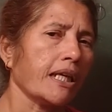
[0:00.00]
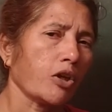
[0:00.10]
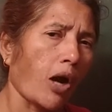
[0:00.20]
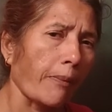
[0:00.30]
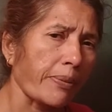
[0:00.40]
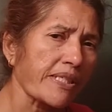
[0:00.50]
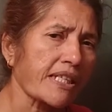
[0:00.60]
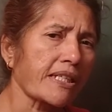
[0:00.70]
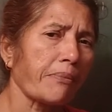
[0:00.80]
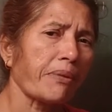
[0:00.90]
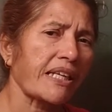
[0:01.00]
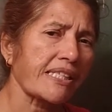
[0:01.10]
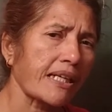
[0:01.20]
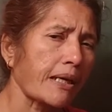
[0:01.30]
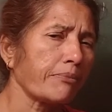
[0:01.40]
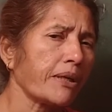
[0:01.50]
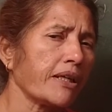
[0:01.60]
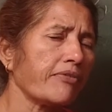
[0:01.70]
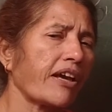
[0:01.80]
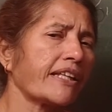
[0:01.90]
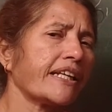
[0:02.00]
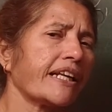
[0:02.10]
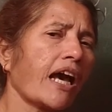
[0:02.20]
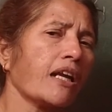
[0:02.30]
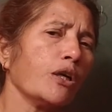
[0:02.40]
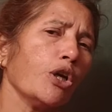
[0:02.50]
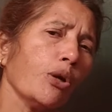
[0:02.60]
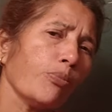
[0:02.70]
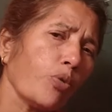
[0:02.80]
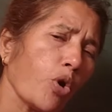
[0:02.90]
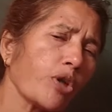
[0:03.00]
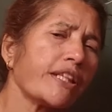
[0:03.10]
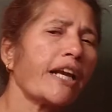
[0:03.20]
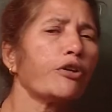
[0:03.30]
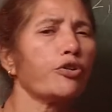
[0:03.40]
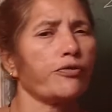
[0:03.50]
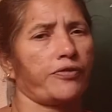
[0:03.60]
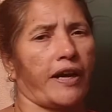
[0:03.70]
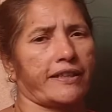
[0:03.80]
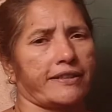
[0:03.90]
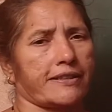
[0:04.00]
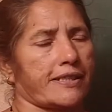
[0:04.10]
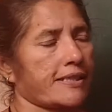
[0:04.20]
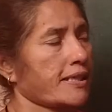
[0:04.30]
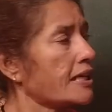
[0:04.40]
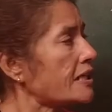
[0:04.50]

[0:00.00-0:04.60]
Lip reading: Composite number is a number where there are more than two factors.